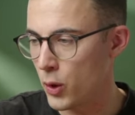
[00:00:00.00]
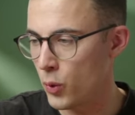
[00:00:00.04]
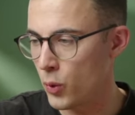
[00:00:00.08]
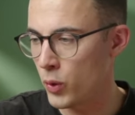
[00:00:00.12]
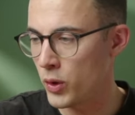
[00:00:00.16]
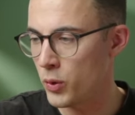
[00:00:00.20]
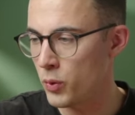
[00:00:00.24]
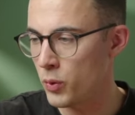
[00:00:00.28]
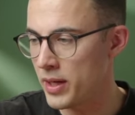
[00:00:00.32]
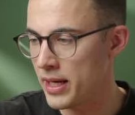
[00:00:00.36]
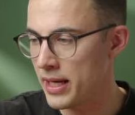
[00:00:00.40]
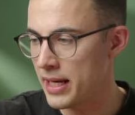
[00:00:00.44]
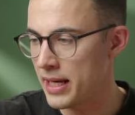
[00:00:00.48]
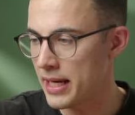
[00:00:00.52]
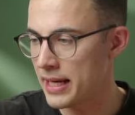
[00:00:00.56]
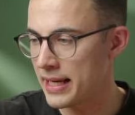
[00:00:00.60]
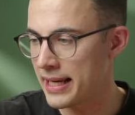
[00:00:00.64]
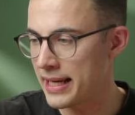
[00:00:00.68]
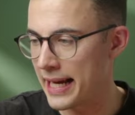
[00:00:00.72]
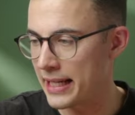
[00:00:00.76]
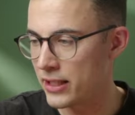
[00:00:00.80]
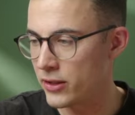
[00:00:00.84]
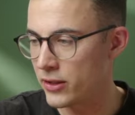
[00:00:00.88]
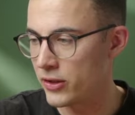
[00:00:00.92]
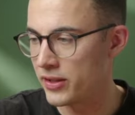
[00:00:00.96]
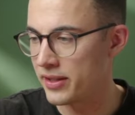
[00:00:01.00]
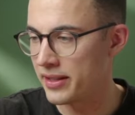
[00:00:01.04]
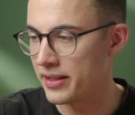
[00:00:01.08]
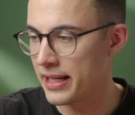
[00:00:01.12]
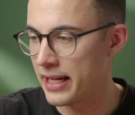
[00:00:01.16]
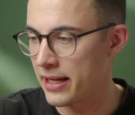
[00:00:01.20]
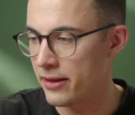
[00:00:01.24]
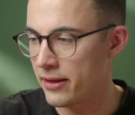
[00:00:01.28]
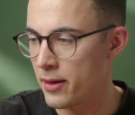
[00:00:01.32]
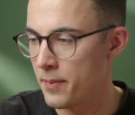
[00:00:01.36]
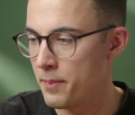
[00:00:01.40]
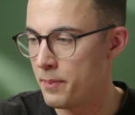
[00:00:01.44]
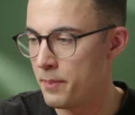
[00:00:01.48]
would we get to
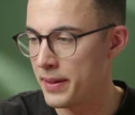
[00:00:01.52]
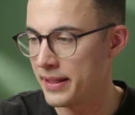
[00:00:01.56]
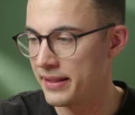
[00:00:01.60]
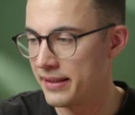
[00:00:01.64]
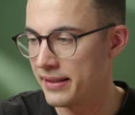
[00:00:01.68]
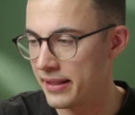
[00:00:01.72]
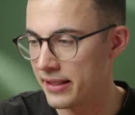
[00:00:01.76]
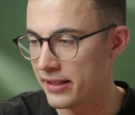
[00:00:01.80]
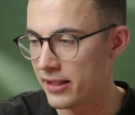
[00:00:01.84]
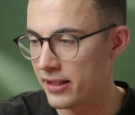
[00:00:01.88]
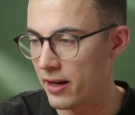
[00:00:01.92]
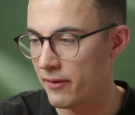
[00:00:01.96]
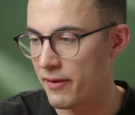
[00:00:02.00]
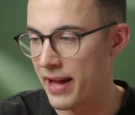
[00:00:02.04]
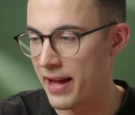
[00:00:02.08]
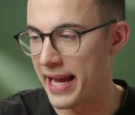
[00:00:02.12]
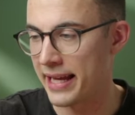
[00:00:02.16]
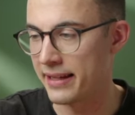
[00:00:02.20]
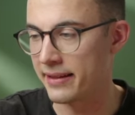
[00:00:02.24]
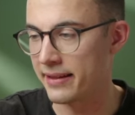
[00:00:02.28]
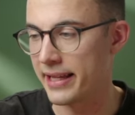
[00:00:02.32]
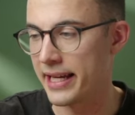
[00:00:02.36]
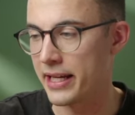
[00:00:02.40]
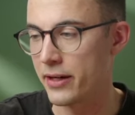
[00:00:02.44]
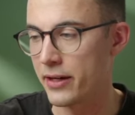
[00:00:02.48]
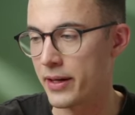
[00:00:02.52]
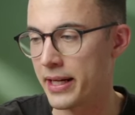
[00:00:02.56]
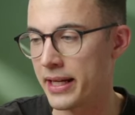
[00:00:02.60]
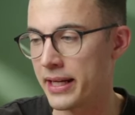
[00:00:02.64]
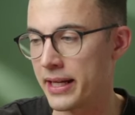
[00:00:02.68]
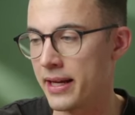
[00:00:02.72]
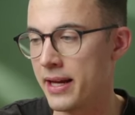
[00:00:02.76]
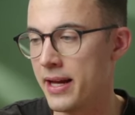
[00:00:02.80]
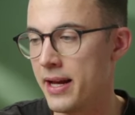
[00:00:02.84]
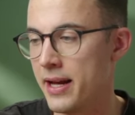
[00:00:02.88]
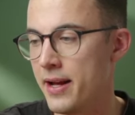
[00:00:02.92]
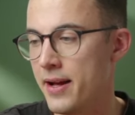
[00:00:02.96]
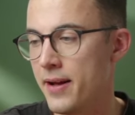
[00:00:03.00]
see the business of hand lettering?
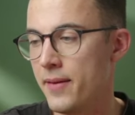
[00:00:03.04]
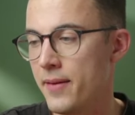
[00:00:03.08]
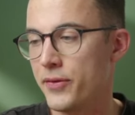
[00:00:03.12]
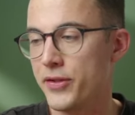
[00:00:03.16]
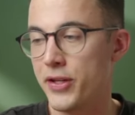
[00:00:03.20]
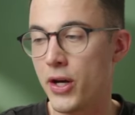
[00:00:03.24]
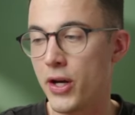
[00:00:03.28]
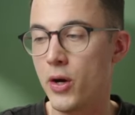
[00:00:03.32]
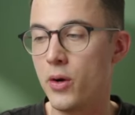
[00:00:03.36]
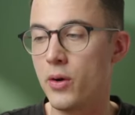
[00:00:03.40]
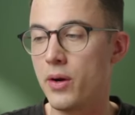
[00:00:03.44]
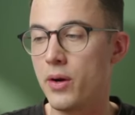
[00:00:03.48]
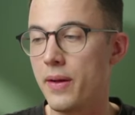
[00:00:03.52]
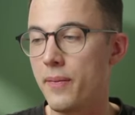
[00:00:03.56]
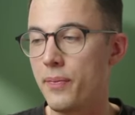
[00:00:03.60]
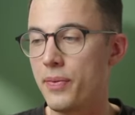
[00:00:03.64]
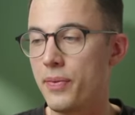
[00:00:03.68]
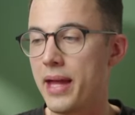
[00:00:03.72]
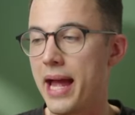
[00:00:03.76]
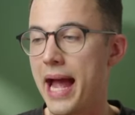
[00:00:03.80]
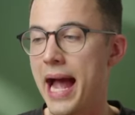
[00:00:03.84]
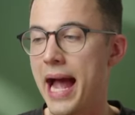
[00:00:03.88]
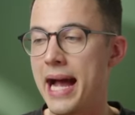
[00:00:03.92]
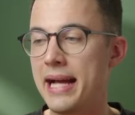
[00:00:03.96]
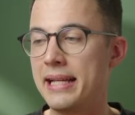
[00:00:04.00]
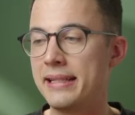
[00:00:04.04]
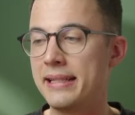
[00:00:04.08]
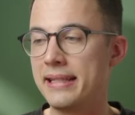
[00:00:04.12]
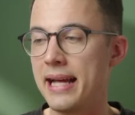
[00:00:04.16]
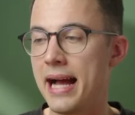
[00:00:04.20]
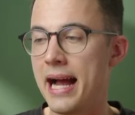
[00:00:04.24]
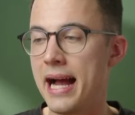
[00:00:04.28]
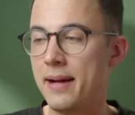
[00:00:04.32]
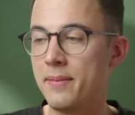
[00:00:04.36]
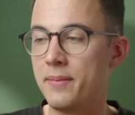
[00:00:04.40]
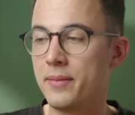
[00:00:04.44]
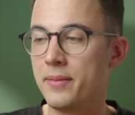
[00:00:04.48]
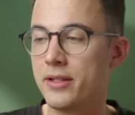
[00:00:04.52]
So as
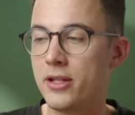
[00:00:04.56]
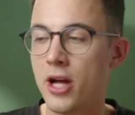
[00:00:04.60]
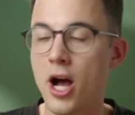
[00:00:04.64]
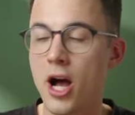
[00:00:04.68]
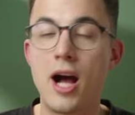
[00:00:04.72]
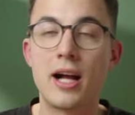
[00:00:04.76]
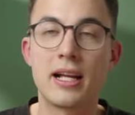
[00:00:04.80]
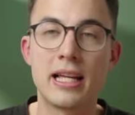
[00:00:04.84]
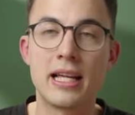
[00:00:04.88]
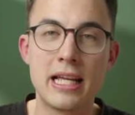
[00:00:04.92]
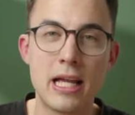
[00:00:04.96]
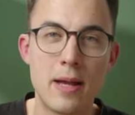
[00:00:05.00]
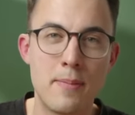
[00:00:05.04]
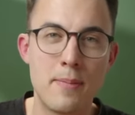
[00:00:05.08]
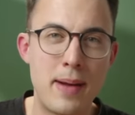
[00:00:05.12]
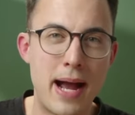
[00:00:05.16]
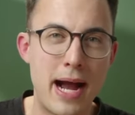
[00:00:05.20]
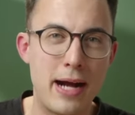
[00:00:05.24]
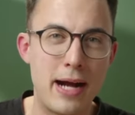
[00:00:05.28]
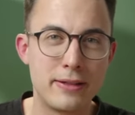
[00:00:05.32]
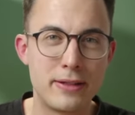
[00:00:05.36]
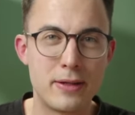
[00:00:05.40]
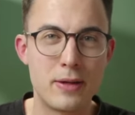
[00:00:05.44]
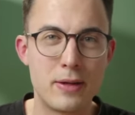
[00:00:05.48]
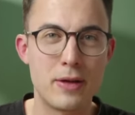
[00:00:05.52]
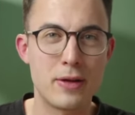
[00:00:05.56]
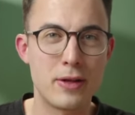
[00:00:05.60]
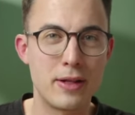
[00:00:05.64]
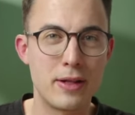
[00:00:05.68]
I'm talking about